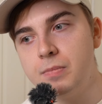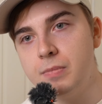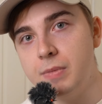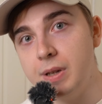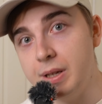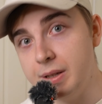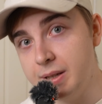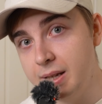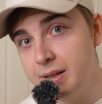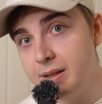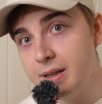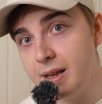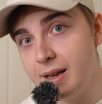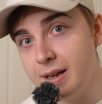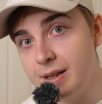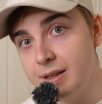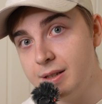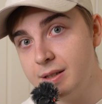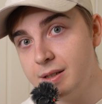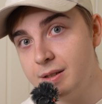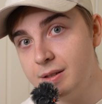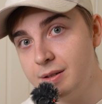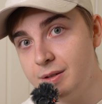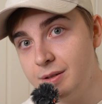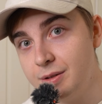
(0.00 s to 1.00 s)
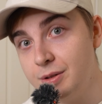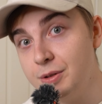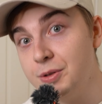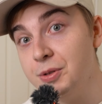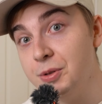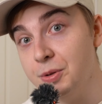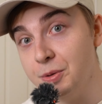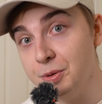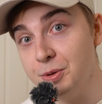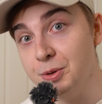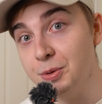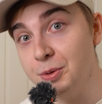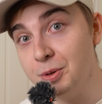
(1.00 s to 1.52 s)
in that case,
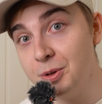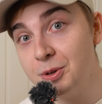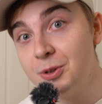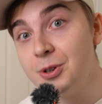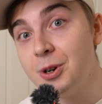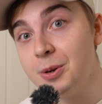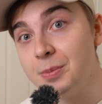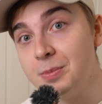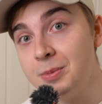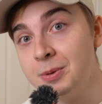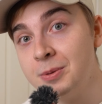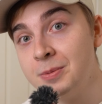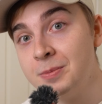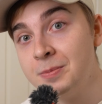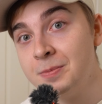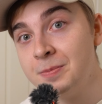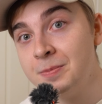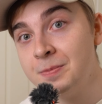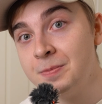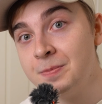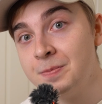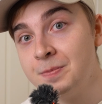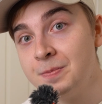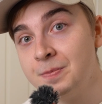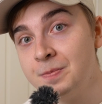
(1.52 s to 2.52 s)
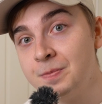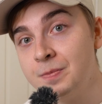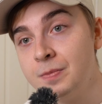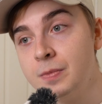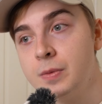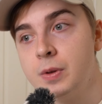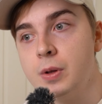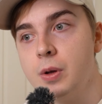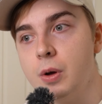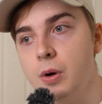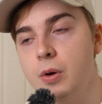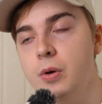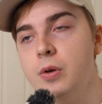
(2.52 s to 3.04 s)
you should crop.
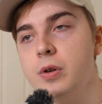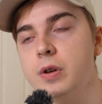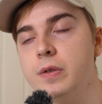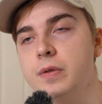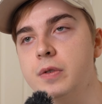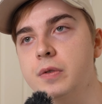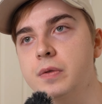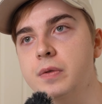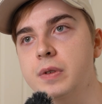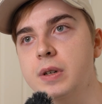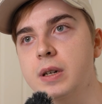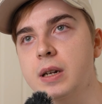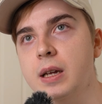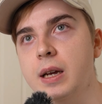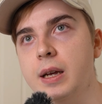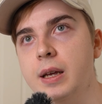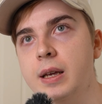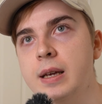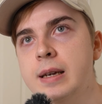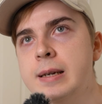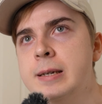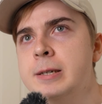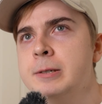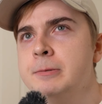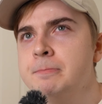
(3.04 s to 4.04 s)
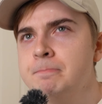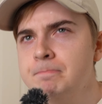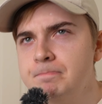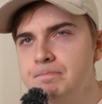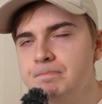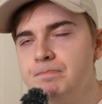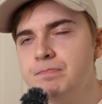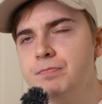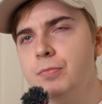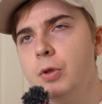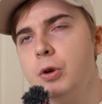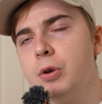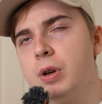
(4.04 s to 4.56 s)
Or if you feel like,
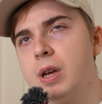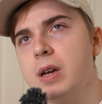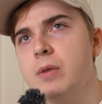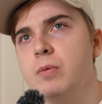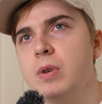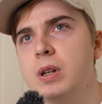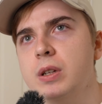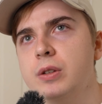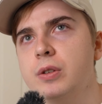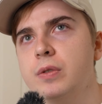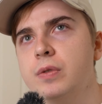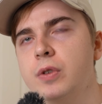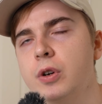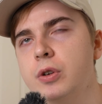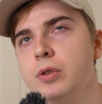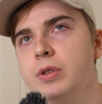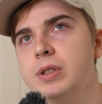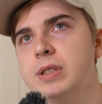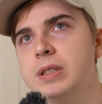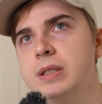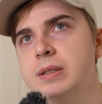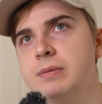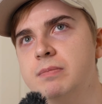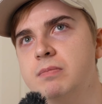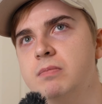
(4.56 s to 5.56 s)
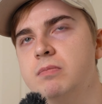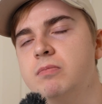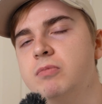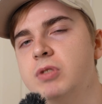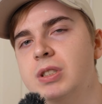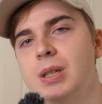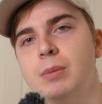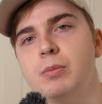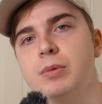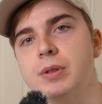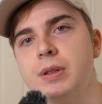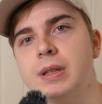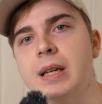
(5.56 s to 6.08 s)
okay, well, the photo is
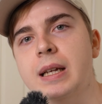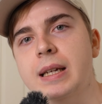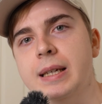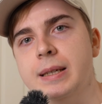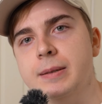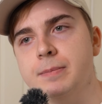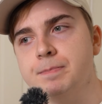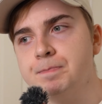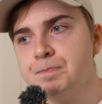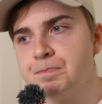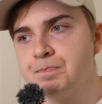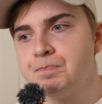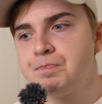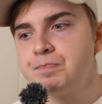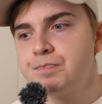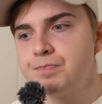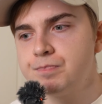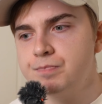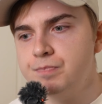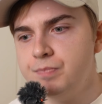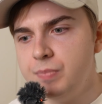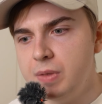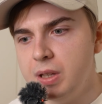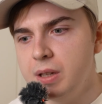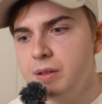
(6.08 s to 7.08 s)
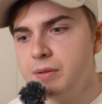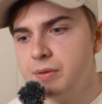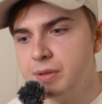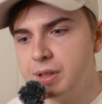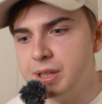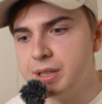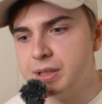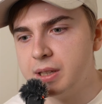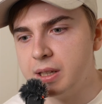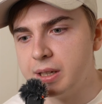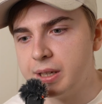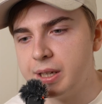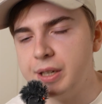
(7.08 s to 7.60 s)
somewhat telling
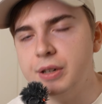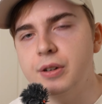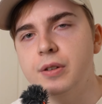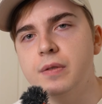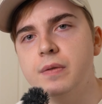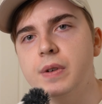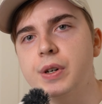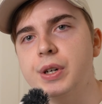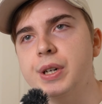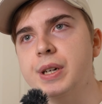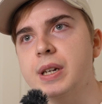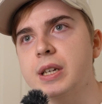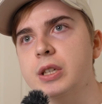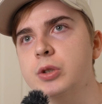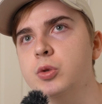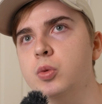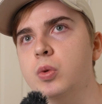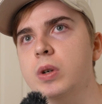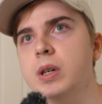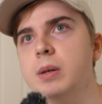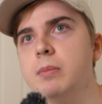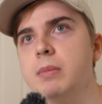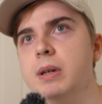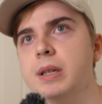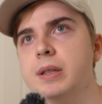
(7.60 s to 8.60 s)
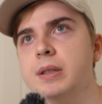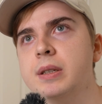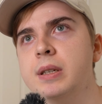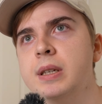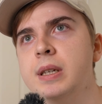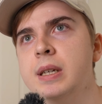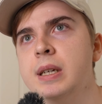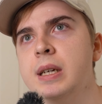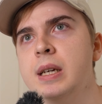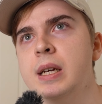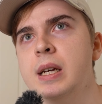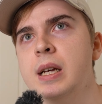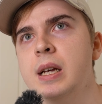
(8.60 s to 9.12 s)
this like in a very nice way, but
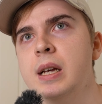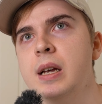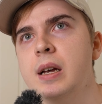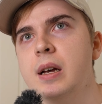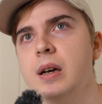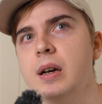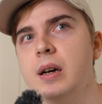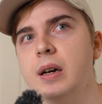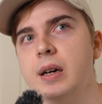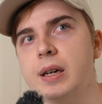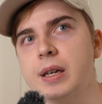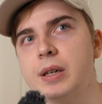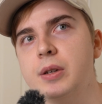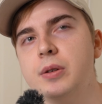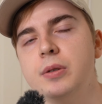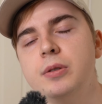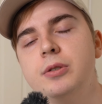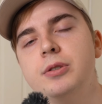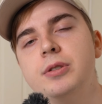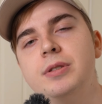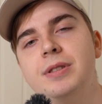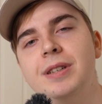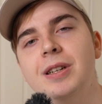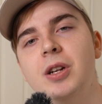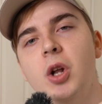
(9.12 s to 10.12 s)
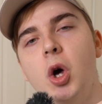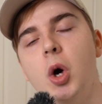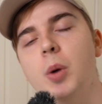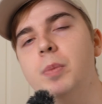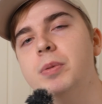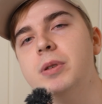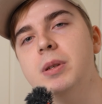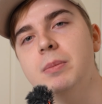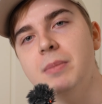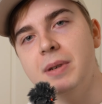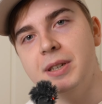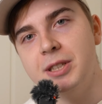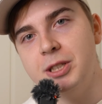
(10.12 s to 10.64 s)
I could still
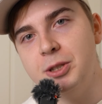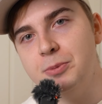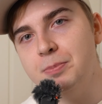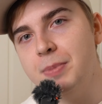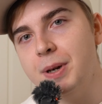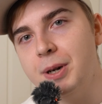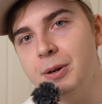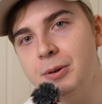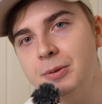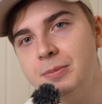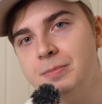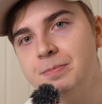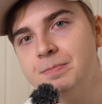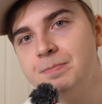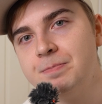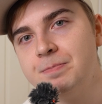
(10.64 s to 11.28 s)
optimize it better,